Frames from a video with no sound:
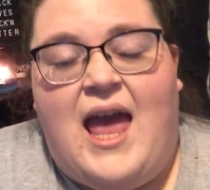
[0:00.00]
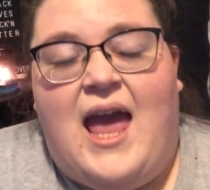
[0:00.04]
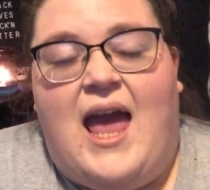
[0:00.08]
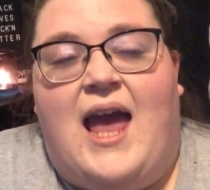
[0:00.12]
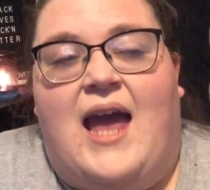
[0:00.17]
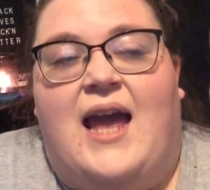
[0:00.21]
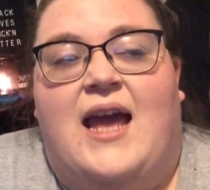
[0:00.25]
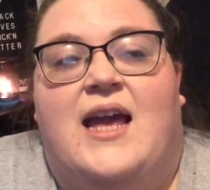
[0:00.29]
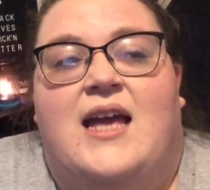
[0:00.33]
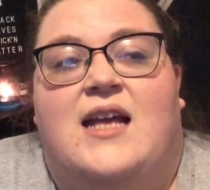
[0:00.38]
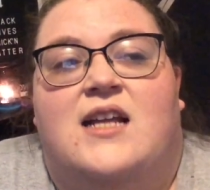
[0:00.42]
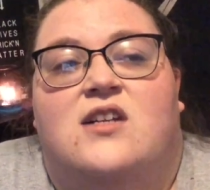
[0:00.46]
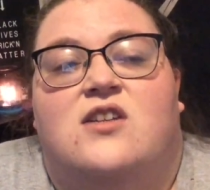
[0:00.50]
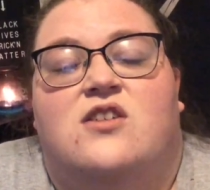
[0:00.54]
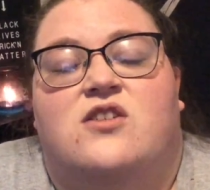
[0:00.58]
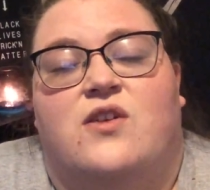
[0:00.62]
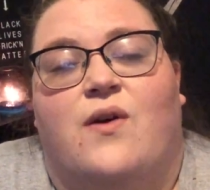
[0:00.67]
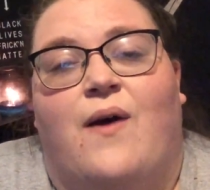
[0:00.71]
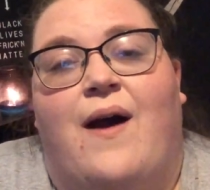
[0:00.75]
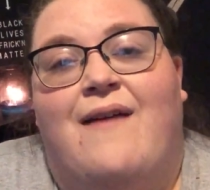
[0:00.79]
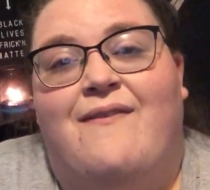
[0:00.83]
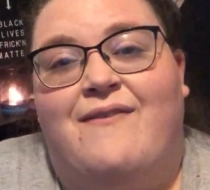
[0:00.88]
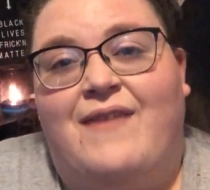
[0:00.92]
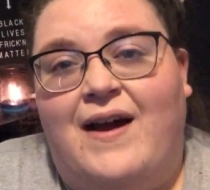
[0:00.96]
And so
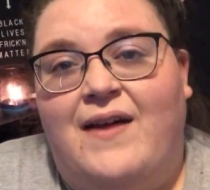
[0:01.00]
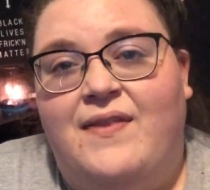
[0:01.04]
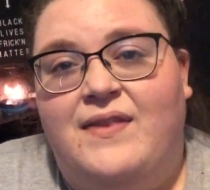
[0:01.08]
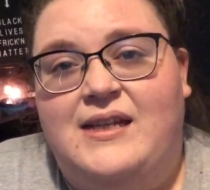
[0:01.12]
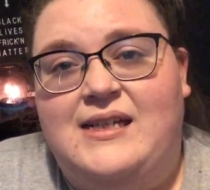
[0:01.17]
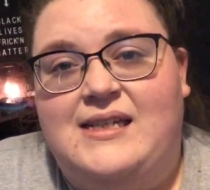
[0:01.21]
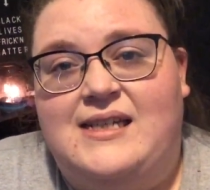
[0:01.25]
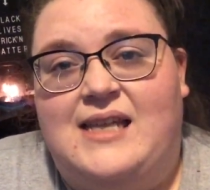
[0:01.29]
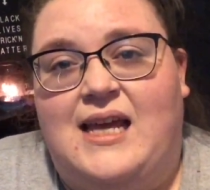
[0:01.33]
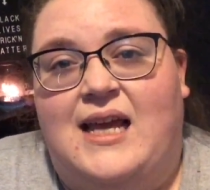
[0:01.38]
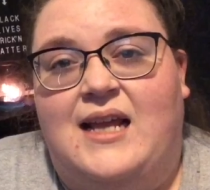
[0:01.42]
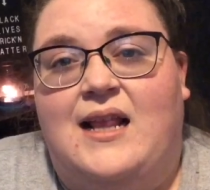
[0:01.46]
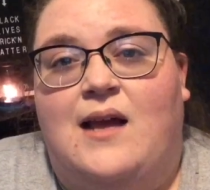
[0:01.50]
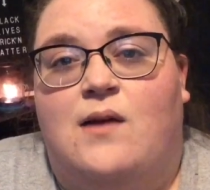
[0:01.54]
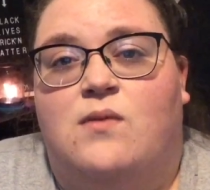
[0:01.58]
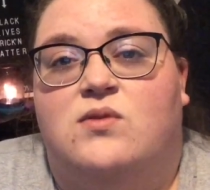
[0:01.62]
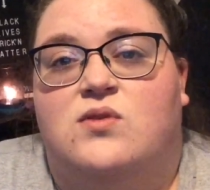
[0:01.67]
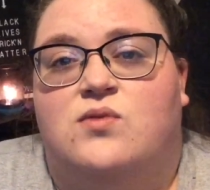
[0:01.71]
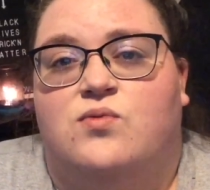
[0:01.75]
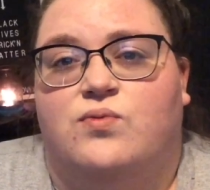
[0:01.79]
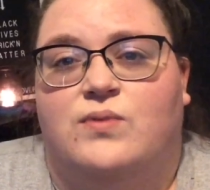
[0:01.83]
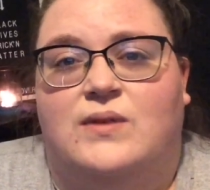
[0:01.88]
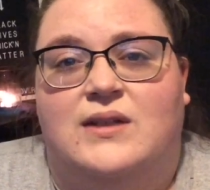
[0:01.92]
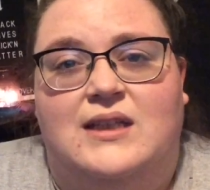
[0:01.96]
I found this thing that
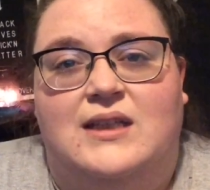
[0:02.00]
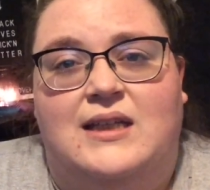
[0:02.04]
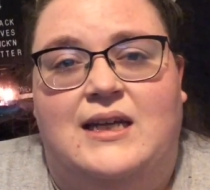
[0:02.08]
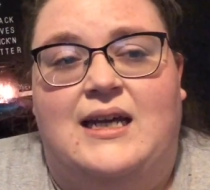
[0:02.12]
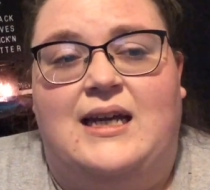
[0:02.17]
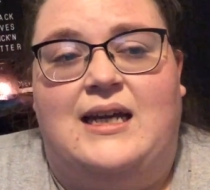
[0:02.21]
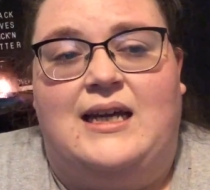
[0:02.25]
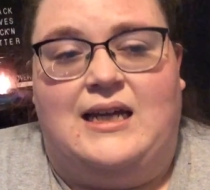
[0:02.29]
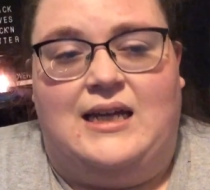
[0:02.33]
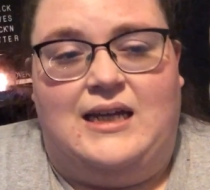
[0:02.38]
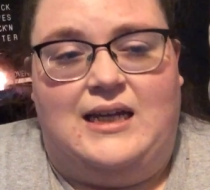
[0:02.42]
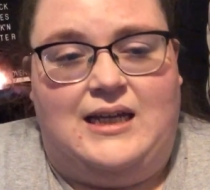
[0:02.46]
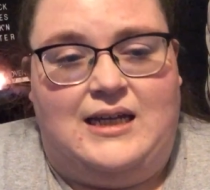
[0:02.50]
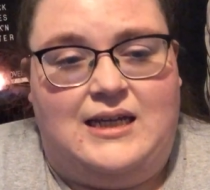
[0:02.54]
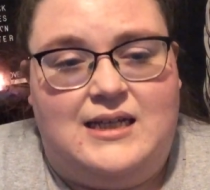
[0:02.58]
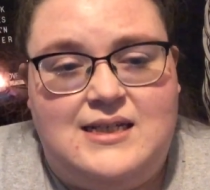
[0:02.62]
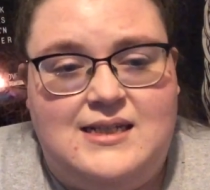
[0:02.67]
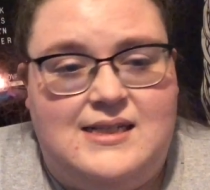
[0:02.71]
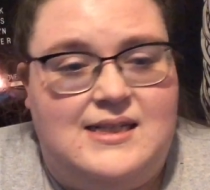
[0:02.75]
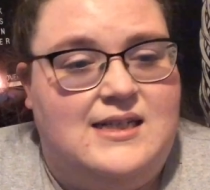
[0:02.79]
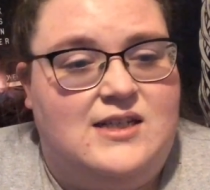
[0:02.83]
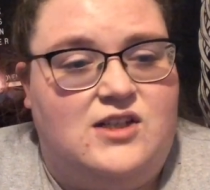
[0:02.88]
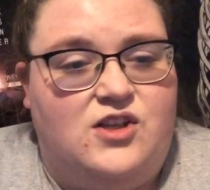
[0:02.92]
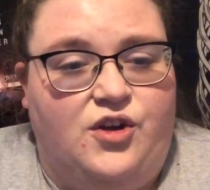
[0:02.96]
was really
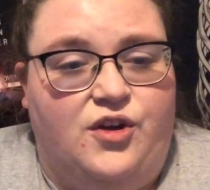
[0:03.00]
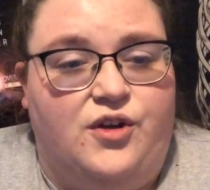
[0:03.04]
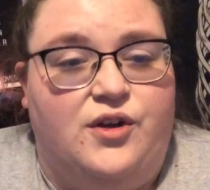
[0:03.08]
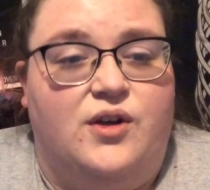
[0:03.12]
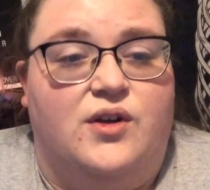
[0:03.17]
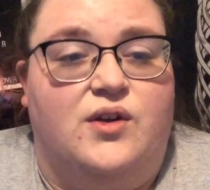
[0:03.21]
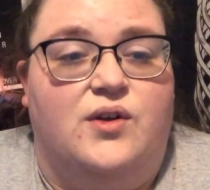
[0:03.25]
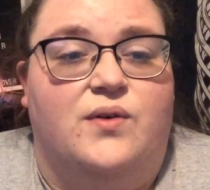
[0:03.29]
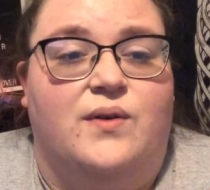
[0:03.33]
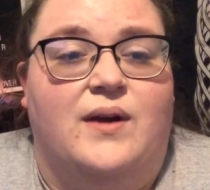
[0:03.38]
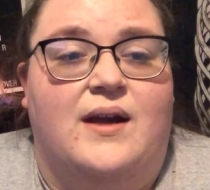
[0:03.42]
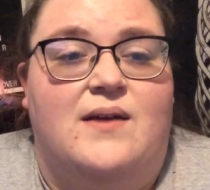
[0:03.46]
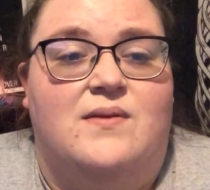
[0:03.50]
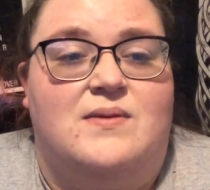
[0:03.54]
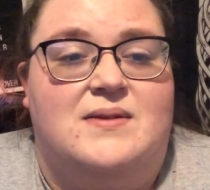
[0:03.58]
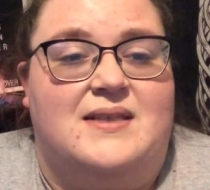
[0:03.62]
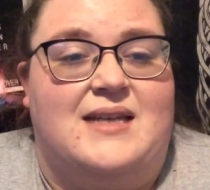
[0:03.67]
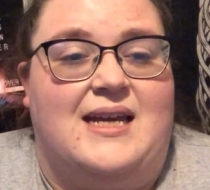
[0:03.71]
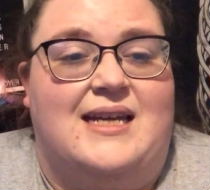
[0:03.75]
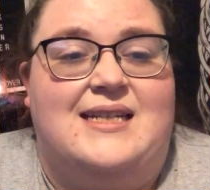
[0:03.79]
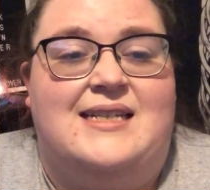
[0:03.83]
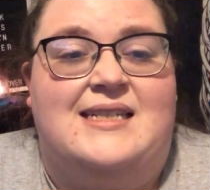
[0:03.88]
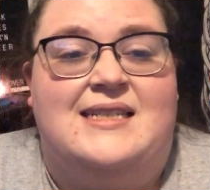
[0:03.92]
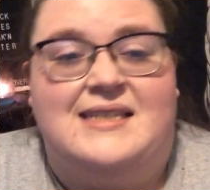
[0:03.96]
easy to do. It was
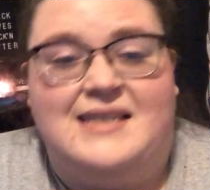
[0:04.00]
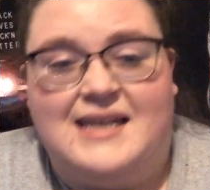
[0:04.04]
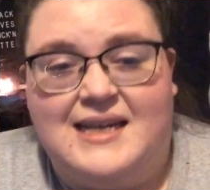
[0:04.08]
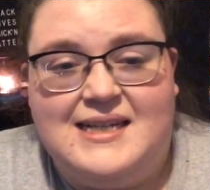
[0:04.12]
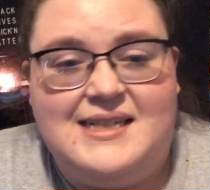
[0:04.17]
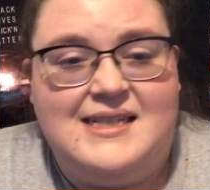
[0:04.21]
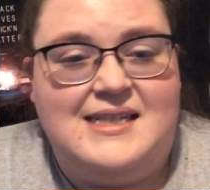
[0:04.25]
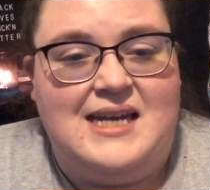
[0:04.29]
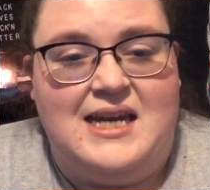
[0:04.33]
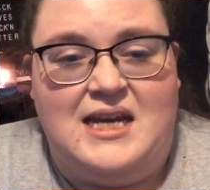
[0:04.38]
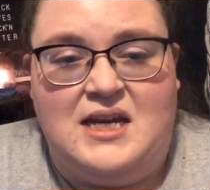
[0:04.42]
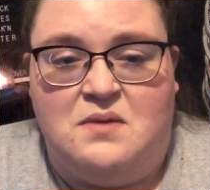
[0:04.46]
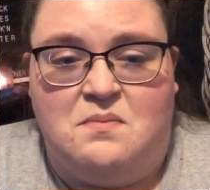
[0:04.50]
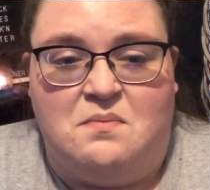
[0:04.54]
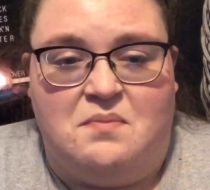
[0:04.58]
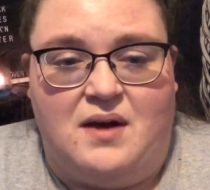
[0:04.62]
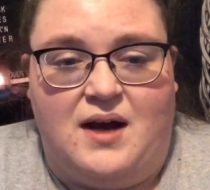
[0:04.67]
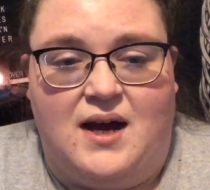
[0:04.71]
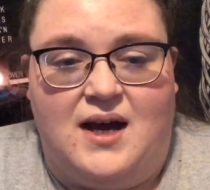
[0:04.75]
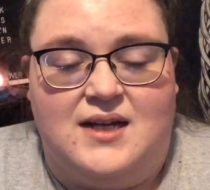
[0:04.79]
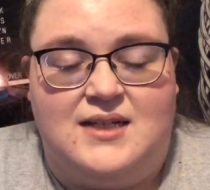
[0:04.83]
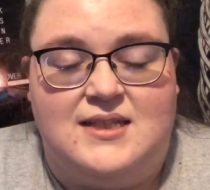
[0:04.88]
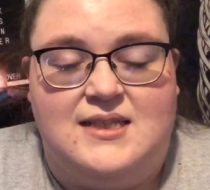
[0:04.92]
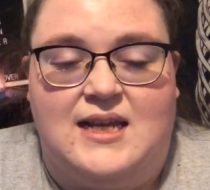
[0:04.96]
like 16
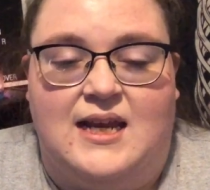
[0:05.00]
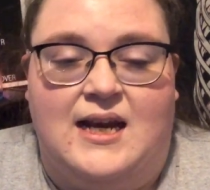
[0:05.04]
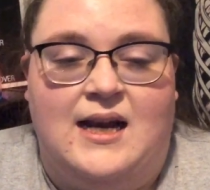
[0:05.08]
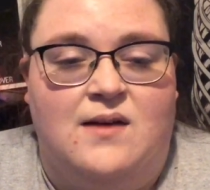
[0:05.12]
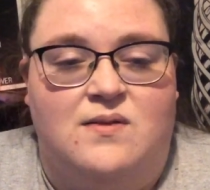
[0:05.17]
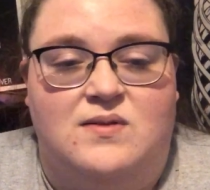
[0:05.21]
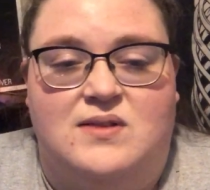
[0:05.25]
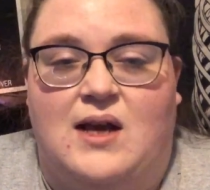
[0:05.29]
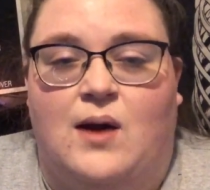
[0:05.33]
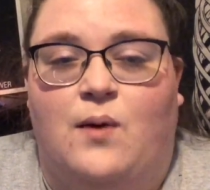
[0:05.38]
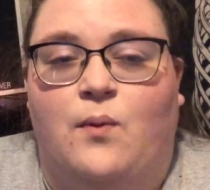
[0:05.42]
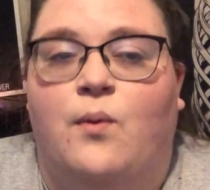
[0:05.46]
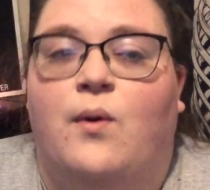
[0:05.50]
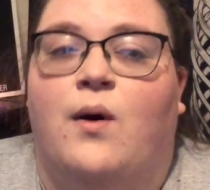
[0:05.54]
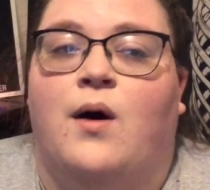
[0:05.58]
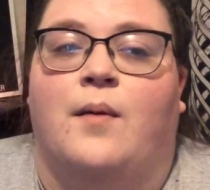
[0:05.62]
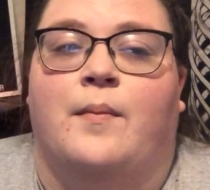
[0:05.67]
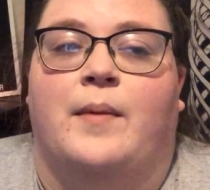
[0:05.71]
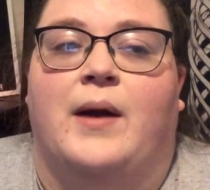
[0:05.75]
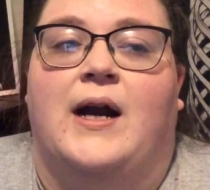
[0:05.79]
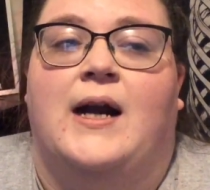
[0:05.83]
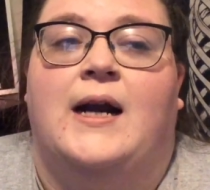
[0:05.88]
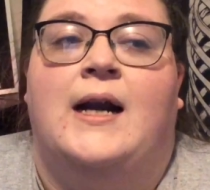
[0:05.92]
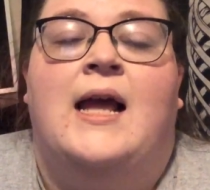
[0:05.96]
bucks, and it was at
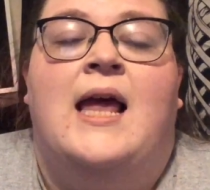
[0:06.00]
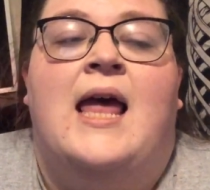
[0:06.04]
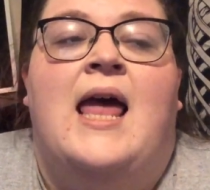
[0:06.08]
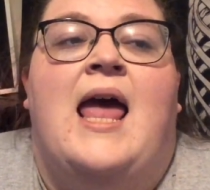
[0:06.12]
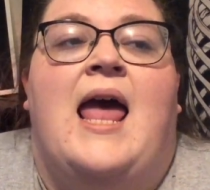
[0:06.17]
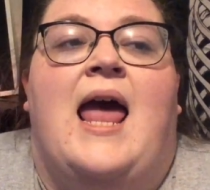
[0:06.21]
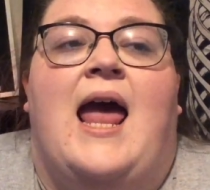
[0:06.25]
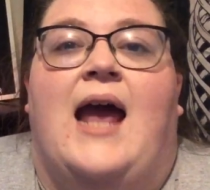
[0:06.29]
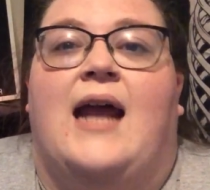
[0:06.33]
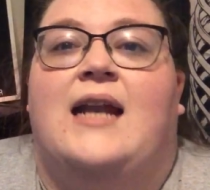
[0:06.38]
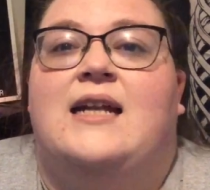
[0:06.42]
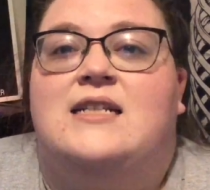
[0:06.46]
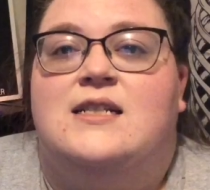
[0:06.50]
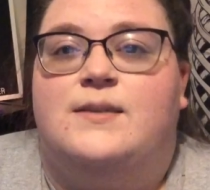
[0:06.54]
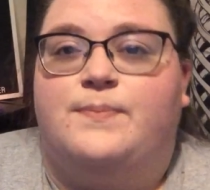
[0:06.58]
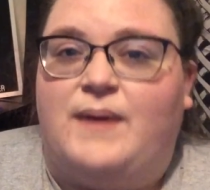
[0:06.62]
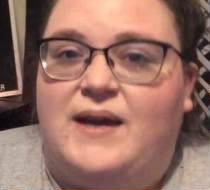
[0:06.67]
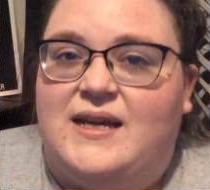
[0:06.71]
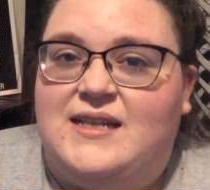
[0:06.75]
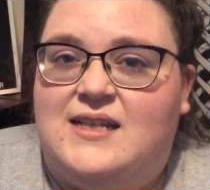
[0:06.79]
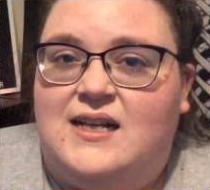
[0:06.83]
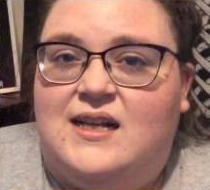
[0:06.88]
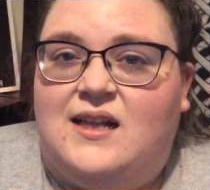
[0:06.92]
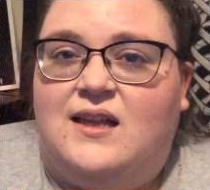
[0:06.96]
Walmart, and it's
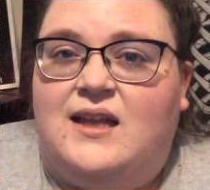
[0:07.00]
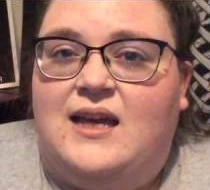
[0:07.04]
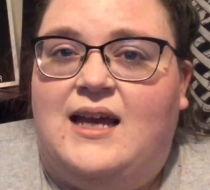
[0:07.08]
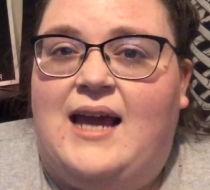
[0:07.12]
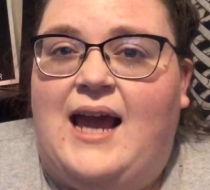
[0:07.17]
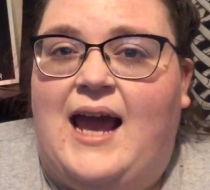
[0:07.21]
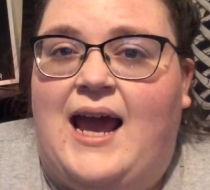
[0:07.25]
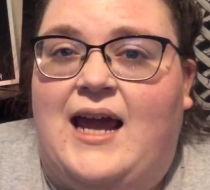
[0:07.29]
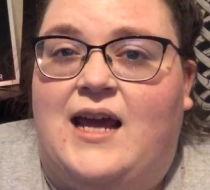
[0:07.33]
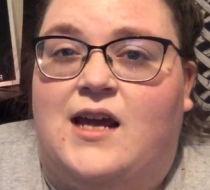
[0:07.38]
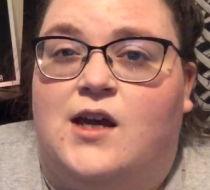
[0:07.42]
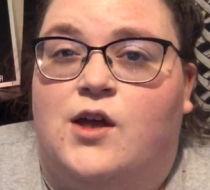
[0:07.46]
basically a